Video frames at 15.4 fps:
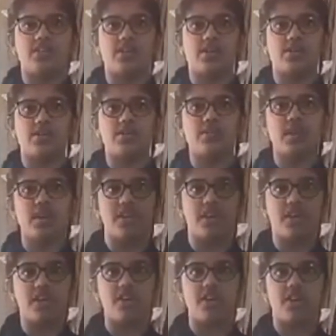Joseph's
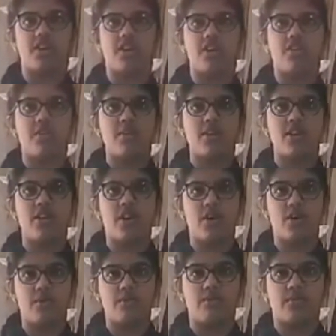mother from her
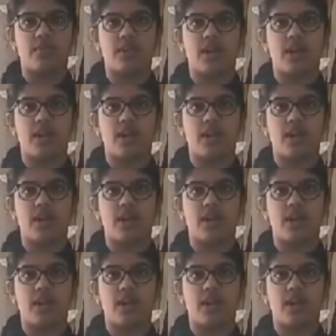home,